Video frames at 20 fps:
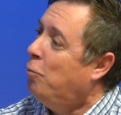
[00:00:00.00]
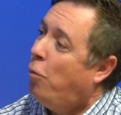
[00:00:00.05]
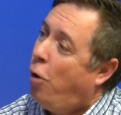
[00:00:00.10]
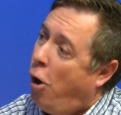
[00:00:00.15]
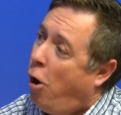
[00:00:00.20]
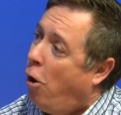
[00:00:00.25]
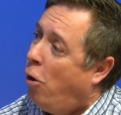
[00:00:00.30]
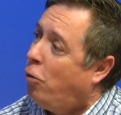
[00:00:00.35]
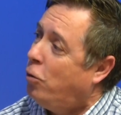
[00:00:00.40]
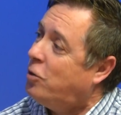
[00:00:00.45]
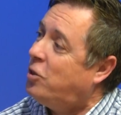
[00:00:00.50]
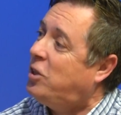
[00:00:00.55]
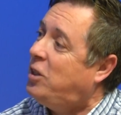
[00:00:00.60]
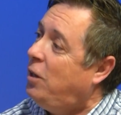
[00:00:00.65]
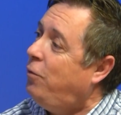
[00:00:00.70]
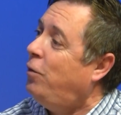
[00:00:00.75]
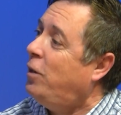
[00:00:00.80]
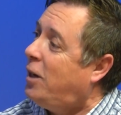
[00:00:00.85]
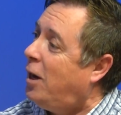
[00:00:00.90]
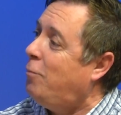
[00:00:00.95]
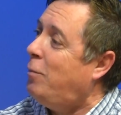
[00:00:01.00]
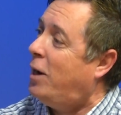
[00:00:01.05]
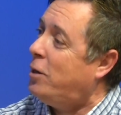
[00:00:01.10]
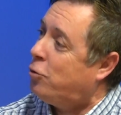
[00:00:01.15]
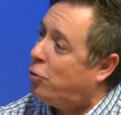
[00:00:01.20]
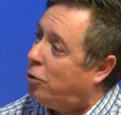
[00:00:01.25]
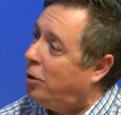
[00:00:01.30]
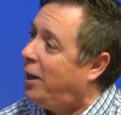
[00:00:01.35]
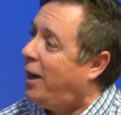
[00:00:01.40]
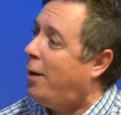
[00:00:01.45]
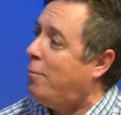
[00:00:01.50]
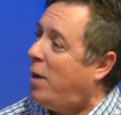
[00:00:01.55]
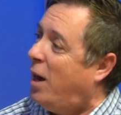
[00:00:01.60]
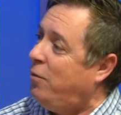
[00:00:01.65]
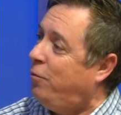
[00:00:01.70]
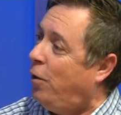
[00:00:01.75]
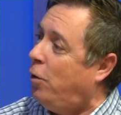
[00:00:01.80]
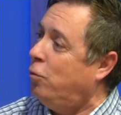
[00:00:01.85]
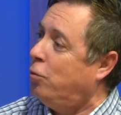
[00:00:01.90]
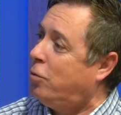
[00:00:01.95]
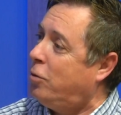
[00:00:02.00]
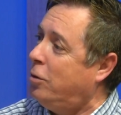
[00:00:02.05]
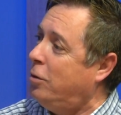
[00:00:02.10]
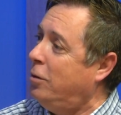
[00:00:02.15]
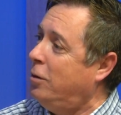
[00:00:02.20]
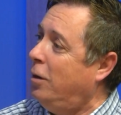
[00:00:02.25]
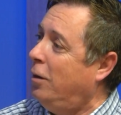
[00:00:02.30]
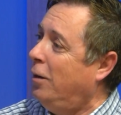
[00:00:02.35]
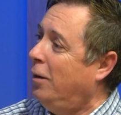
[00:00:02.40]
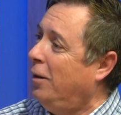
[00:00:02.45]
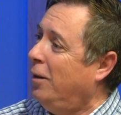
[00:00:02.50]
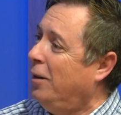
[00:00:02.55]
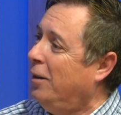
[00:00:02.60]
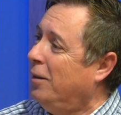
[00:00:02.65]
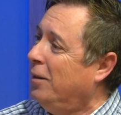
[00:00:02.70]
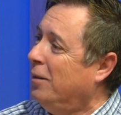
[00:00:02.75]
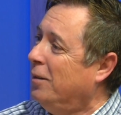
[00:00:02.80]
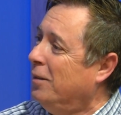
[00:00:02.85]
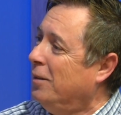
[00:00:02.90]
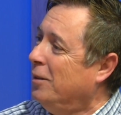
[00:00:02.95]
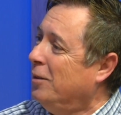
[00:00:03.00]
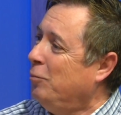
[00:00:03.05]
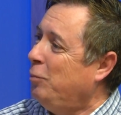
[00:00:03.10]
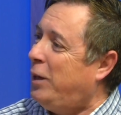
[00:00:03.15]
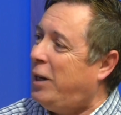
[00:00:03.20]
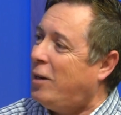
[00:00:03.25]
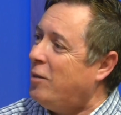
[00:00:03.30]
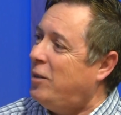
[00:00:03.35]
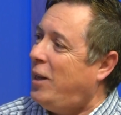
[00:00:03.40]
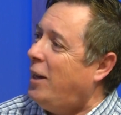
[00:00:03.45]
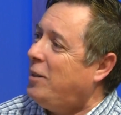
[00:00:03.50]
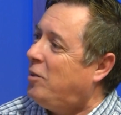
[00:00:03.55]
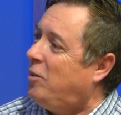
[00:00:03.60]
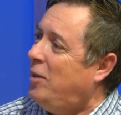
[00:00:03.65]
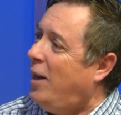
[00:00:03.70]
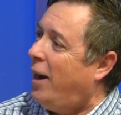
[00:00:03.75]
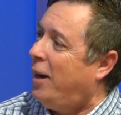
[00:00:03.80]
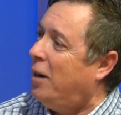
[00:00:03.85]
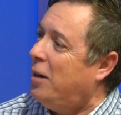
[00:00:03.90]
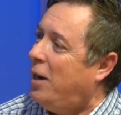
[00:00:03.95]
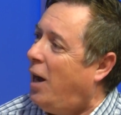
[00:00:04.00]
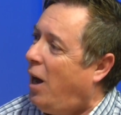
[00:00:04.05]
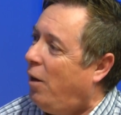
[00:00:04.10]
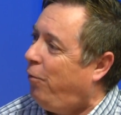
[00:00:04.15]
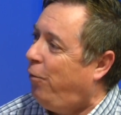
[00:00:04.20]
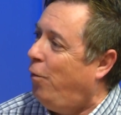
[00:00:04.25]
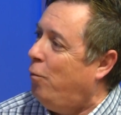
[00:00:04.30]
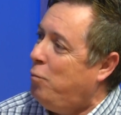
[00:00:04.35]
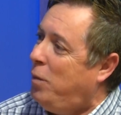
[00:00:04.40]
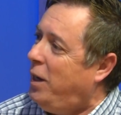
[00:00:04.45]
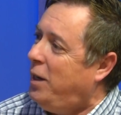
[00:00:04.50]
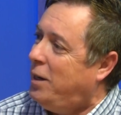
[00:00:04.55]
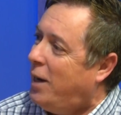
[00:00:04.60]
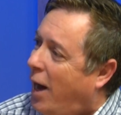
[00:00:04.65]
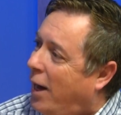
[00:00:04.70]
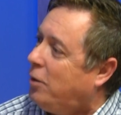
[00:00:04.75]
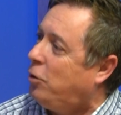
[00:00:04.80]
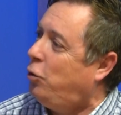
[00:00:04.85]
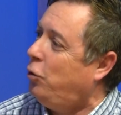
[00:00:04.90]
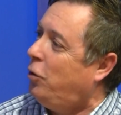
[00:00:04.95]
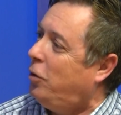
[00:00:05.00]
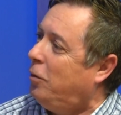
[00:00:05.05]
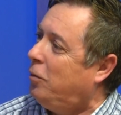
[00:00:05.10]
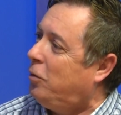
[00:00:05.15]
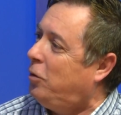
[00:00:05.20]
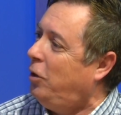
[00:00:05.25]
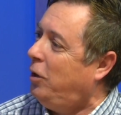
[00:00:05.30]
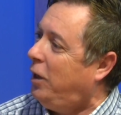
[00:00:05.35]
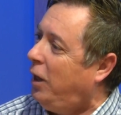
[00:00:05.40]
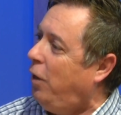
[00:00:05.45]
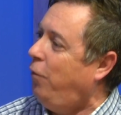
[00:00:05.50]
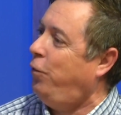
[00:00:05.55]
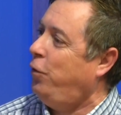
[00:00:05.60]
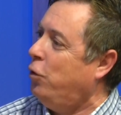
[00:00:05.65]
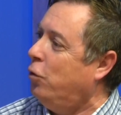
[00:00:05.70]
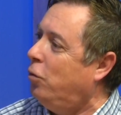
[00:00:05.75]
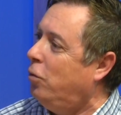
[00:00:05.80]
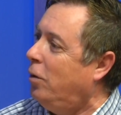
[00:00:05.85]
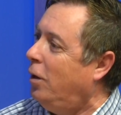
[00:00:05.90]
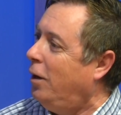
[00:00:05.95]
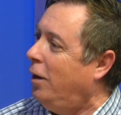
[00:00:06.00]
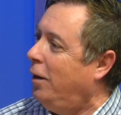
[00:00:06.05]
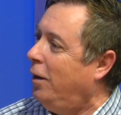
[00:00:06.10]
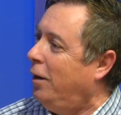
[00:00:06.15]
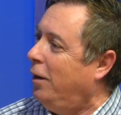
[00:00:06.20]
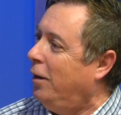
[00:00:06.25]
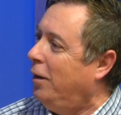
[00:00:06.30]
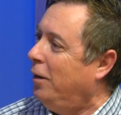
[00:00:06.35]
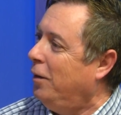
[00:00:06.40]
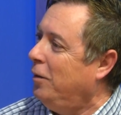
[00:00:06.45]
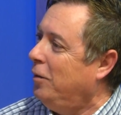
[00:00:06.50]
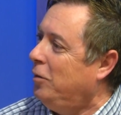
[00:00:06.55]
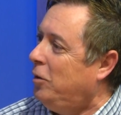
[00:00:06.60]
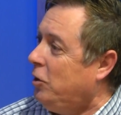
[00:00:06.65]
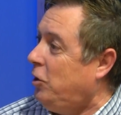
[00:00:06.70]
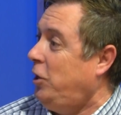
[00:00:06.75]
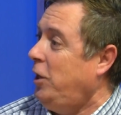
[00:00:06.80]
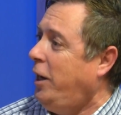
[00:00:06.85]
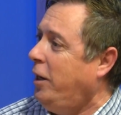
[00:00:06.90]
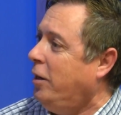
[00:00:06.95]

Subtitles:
more Steven Camara is going to get my vote. Because that's not enough for me not to give you the